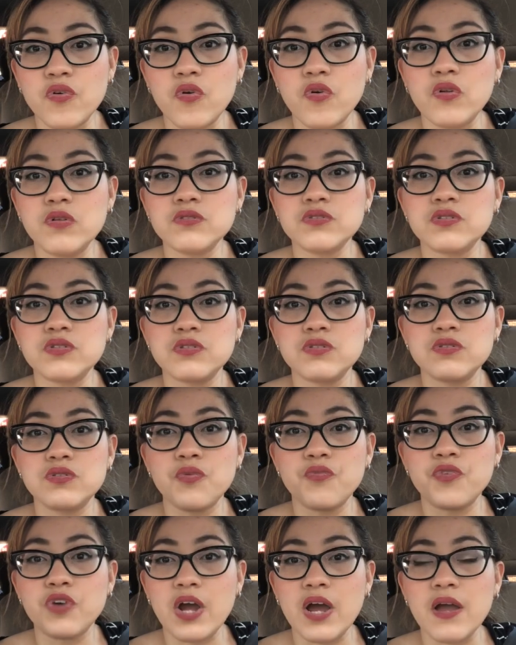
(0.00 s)
all
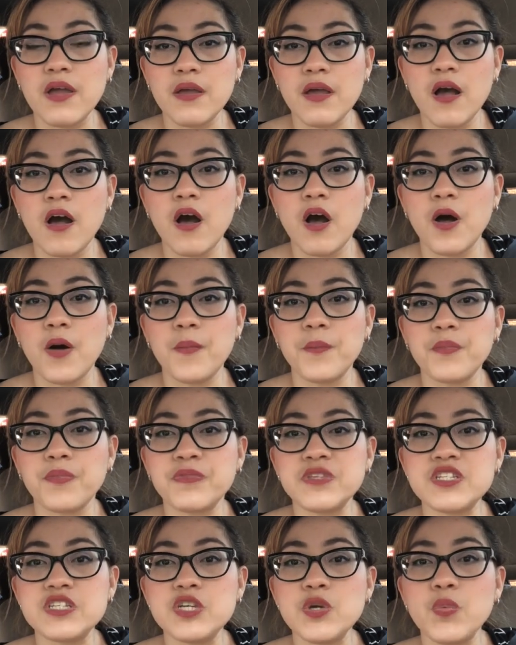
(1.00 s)
to write
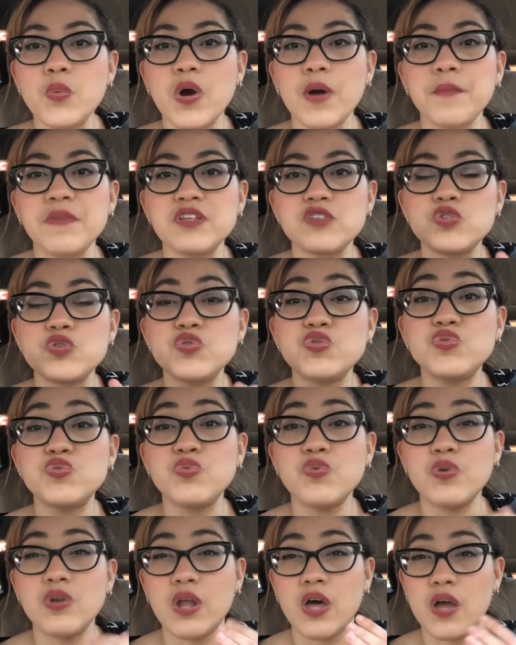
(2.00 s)
she want me to
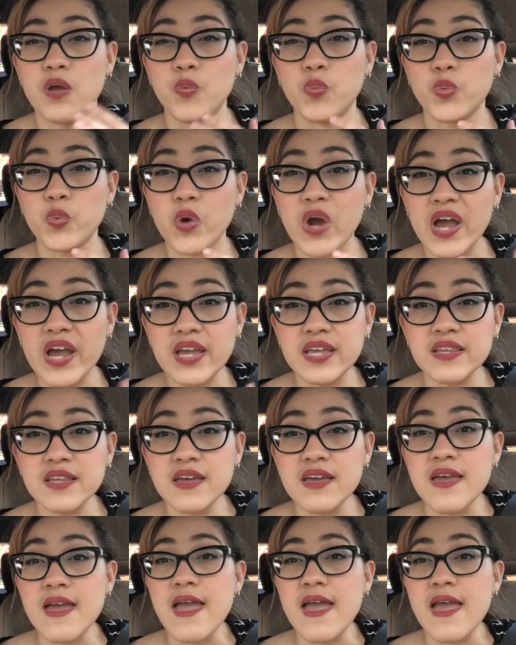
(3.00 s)
like write